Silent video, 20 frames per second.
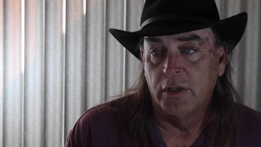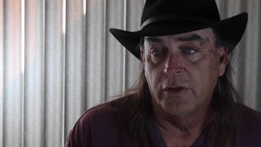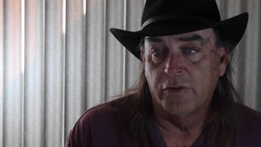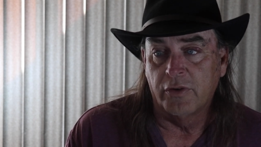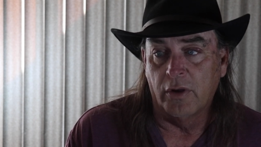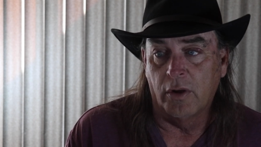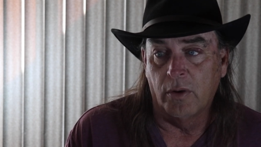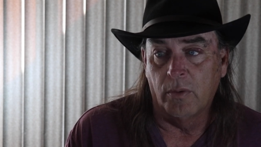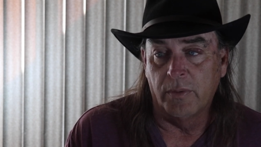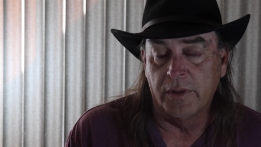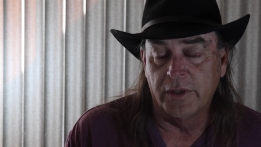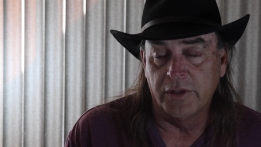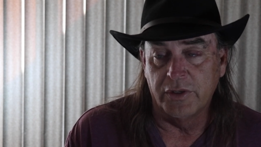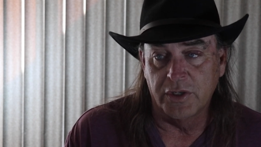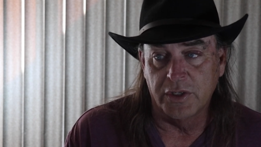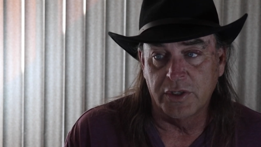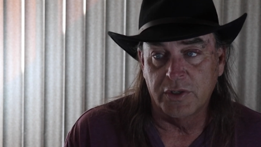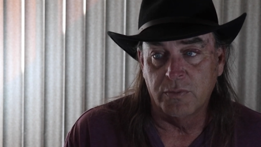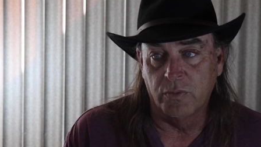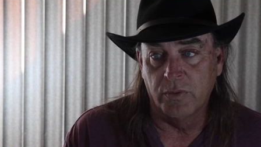So we
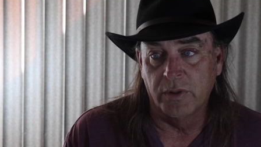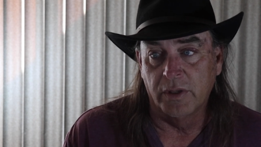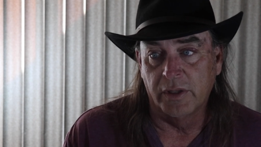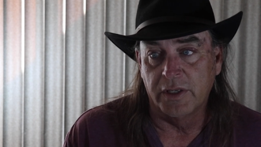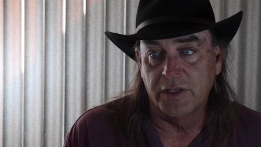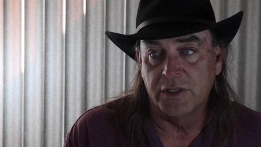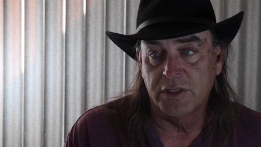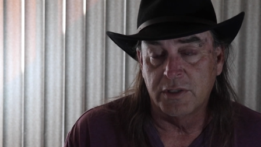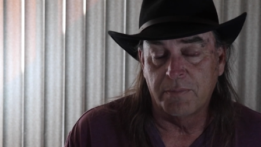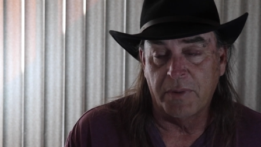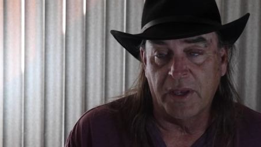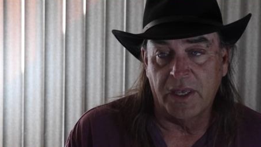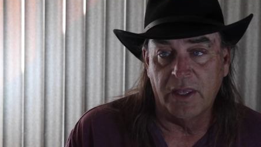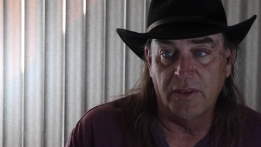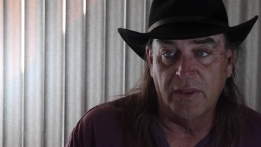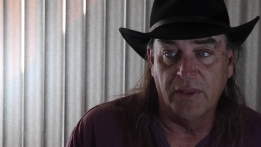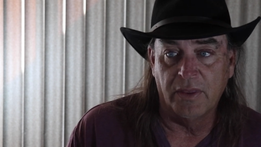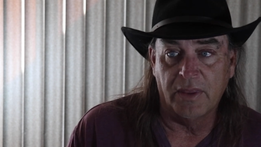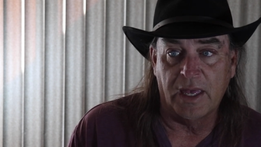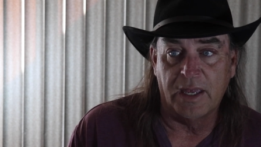just really
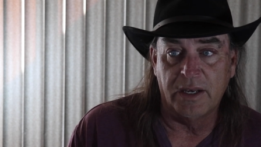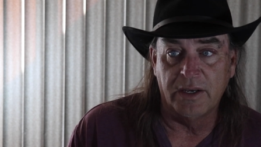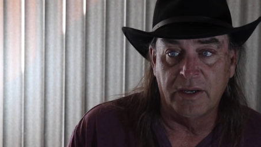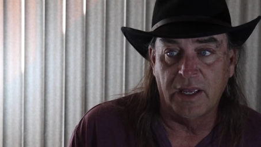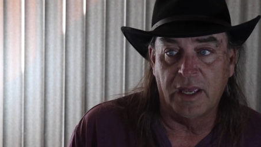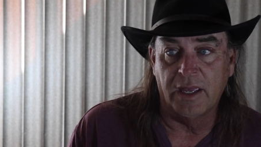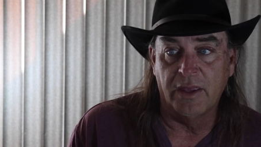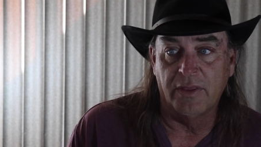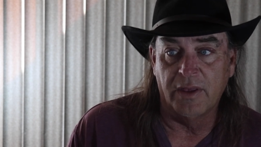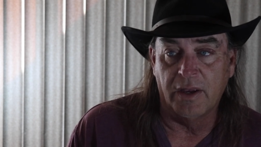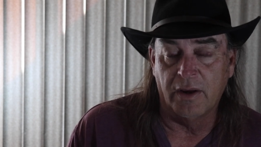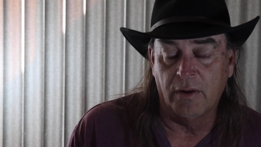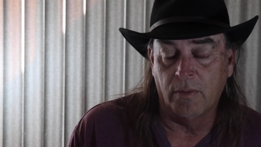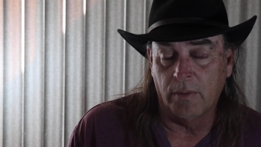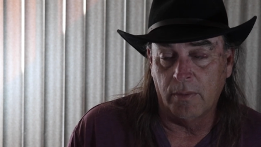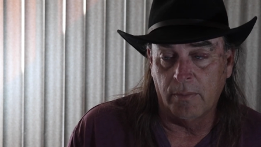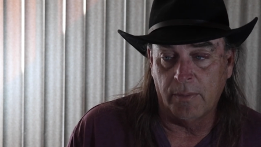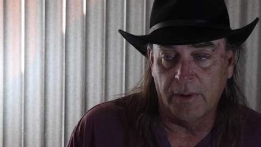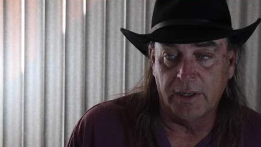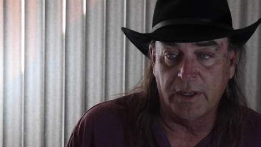spent that day there.
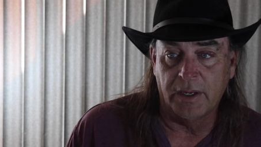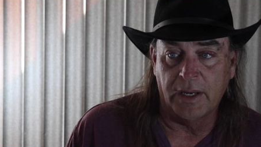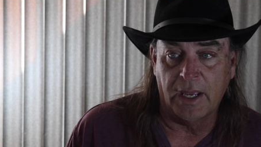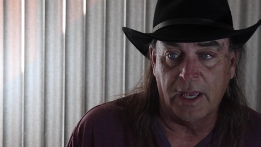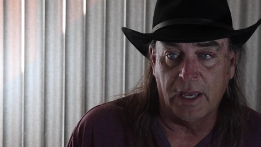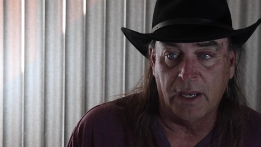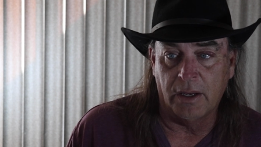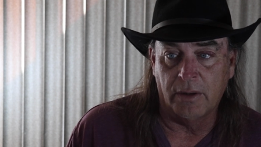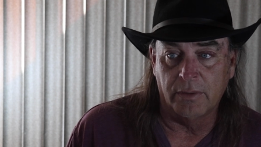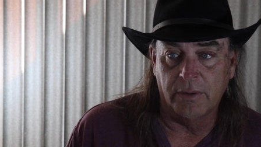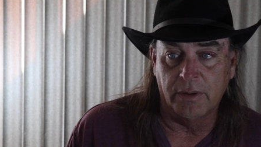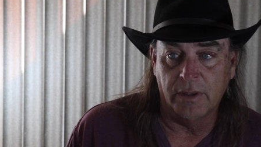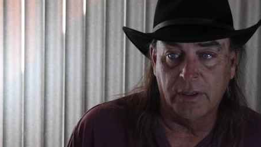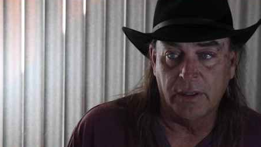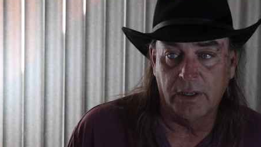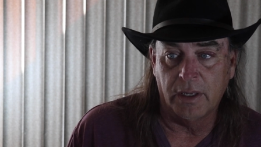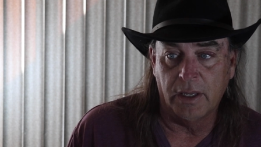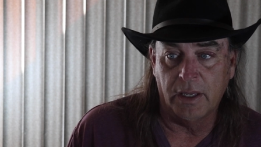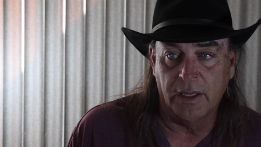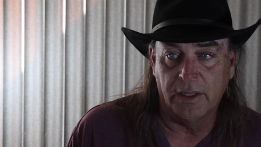We went down,
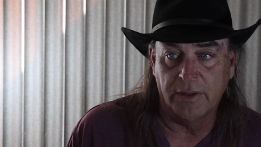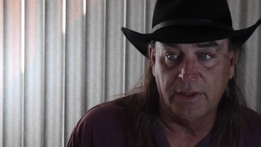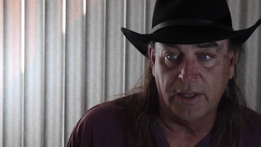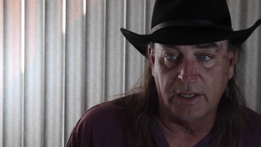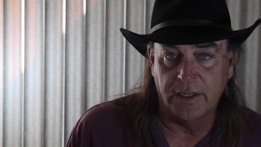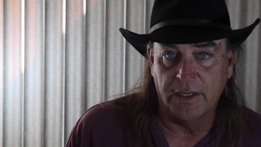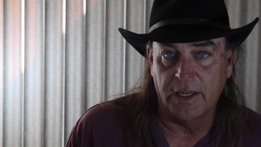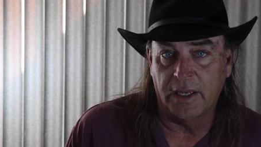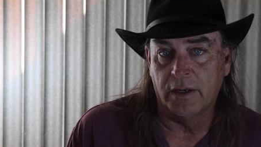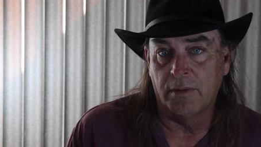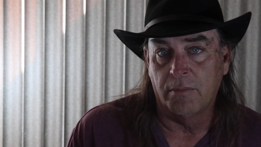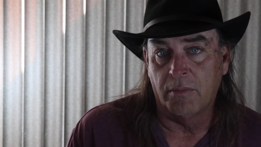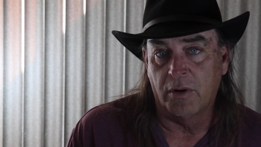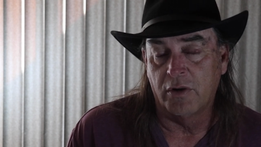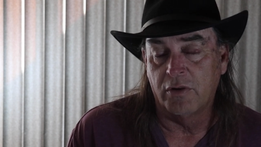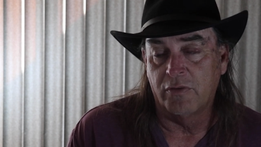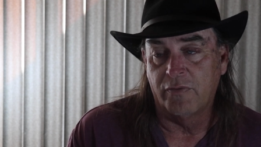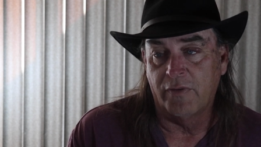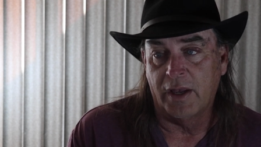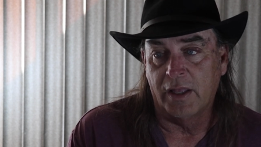and then down in
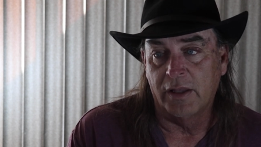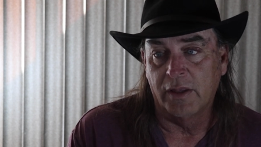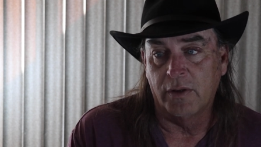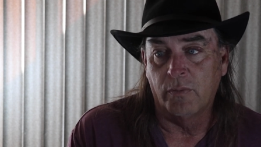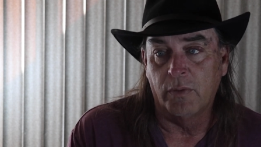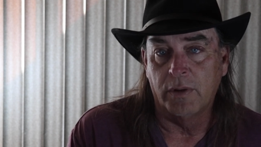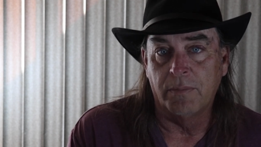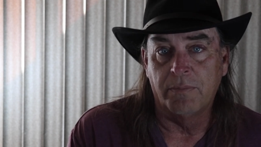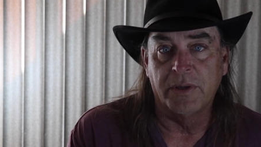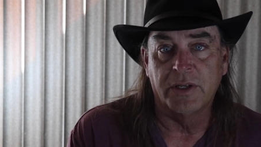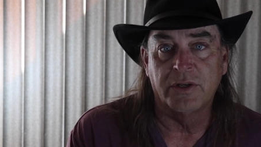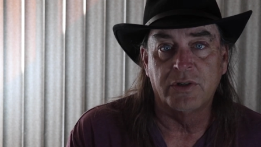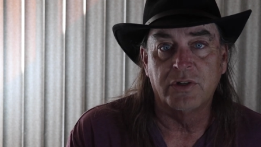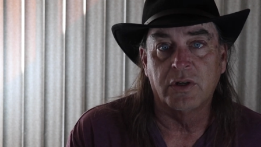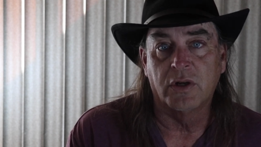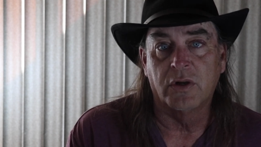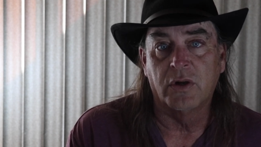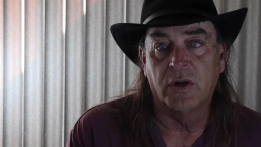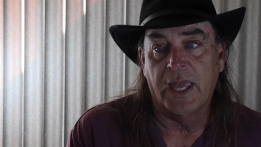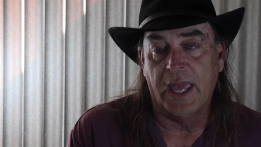Marsh Valley, we pitched
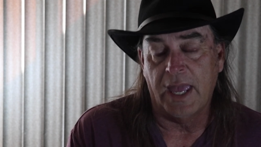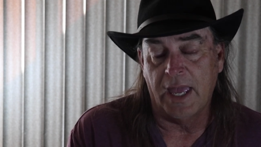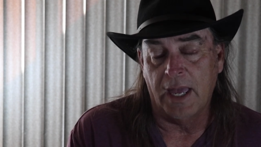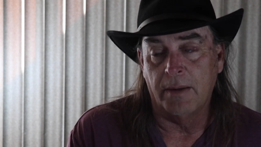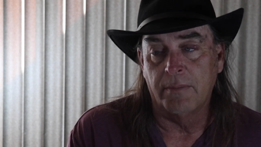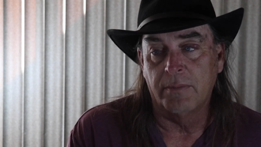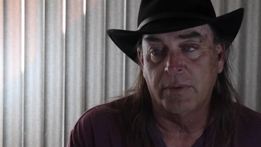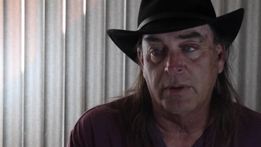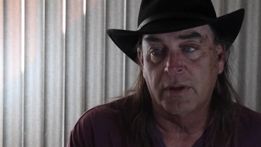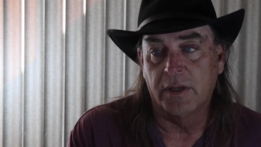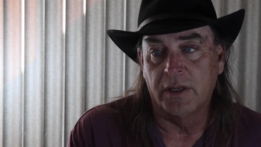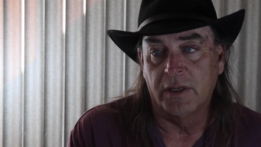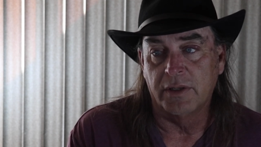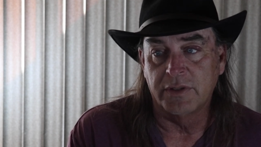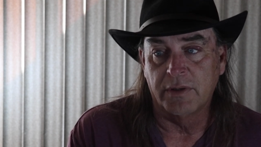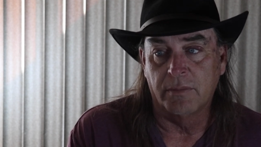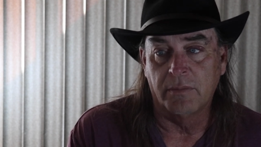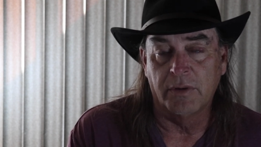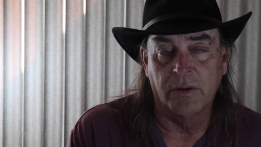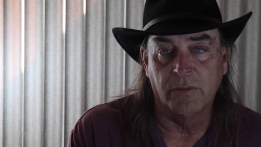a camp because
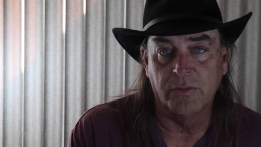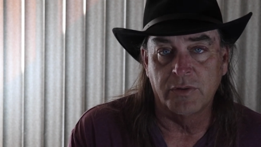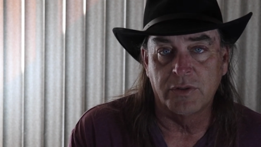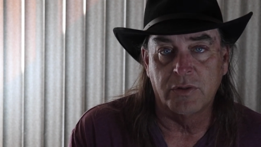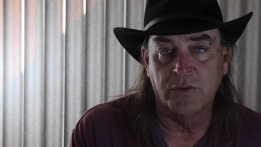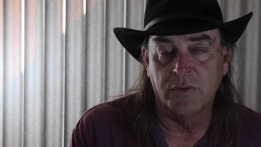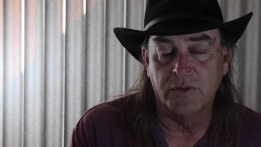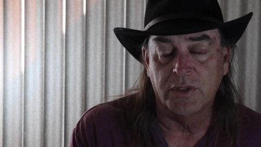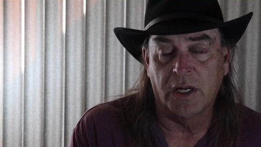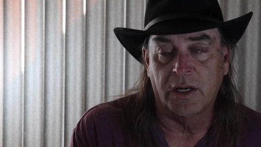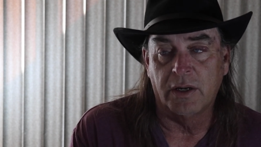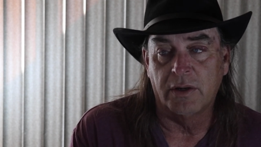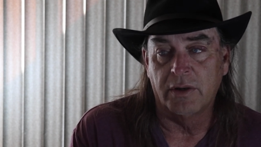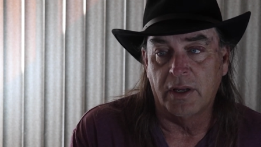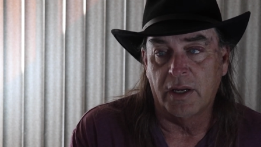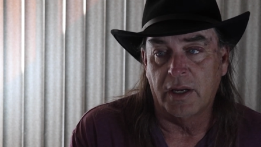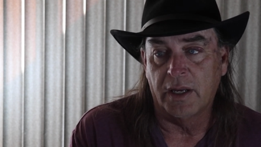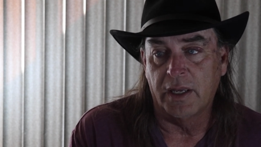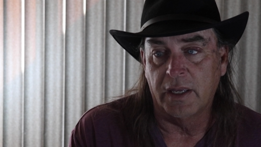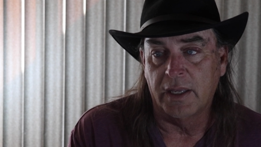everybody was too tired
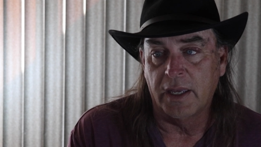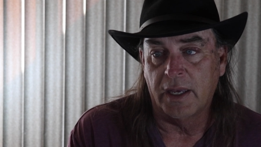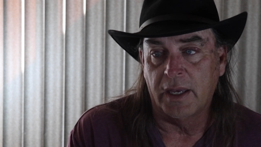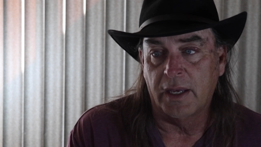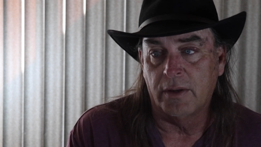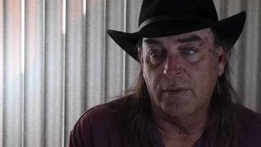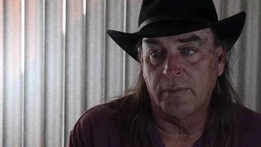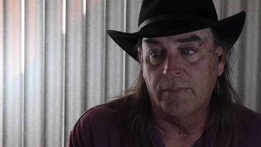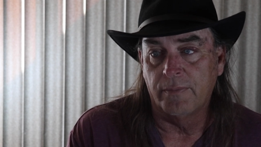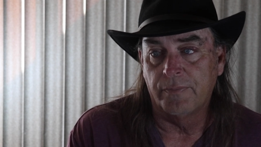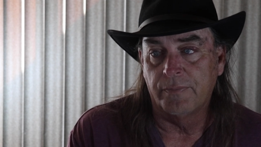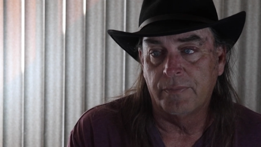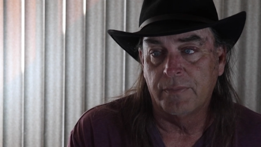to hike out.